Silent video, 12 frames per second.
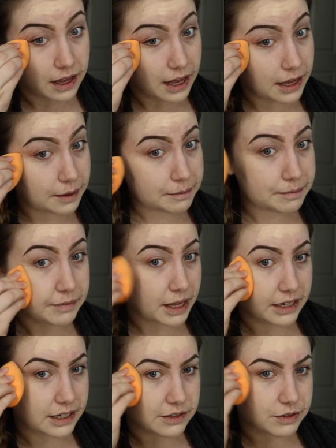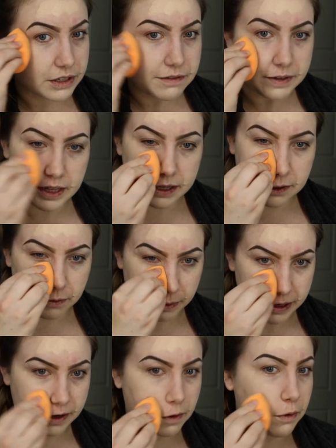and doesn't really feel like you're
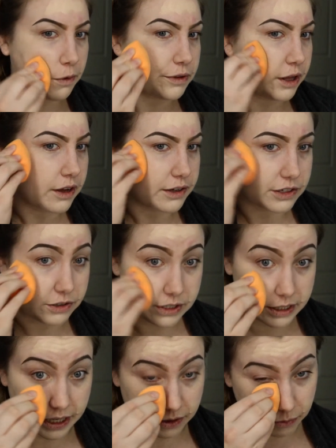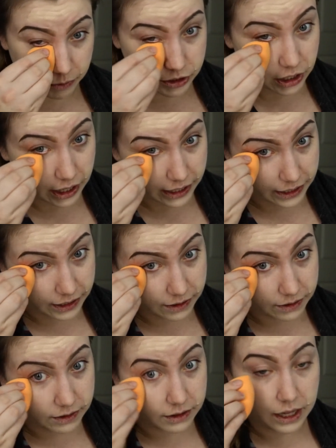wearing a whole lot on your skin, which I
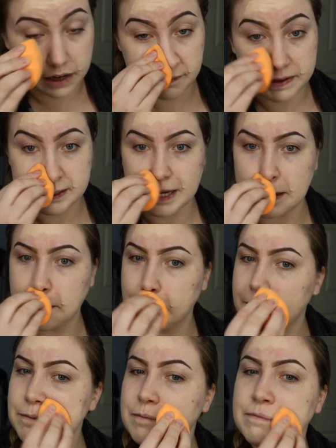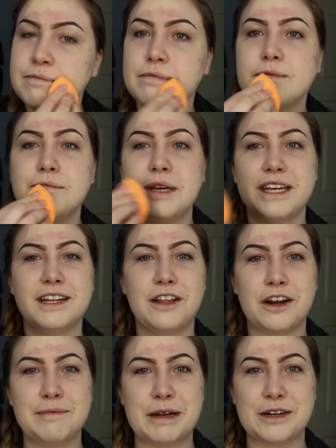love. It's like me and a
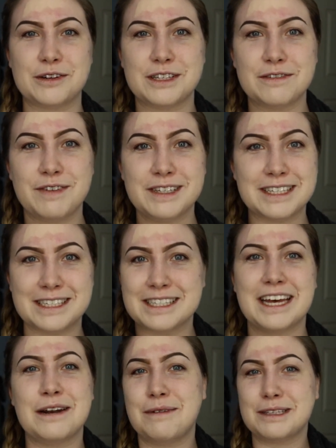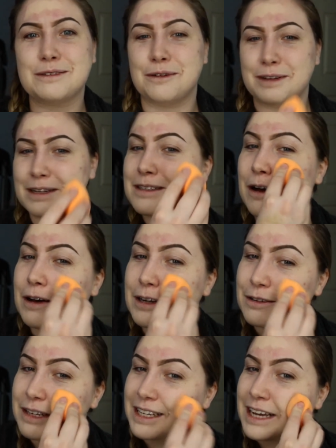lot of my nursing friends, this is kind of what sold us on
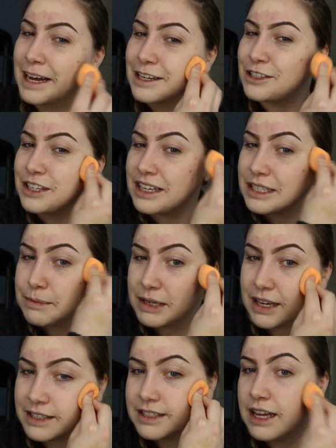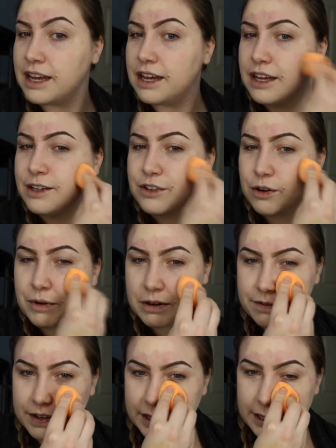Younique actually, is because you don't want
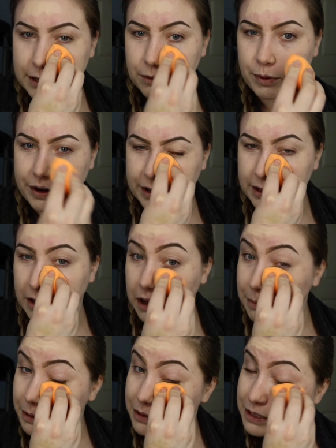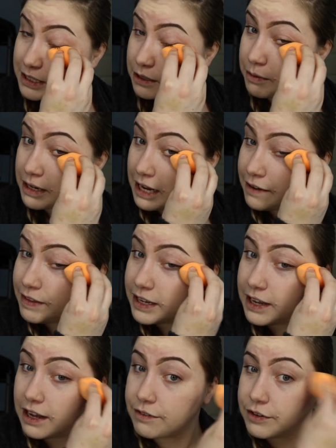to feel like you're wearing a lot, but you still want to have that
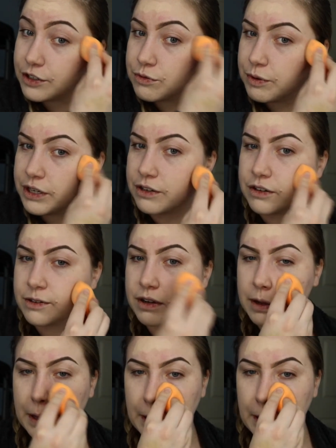coverage when you're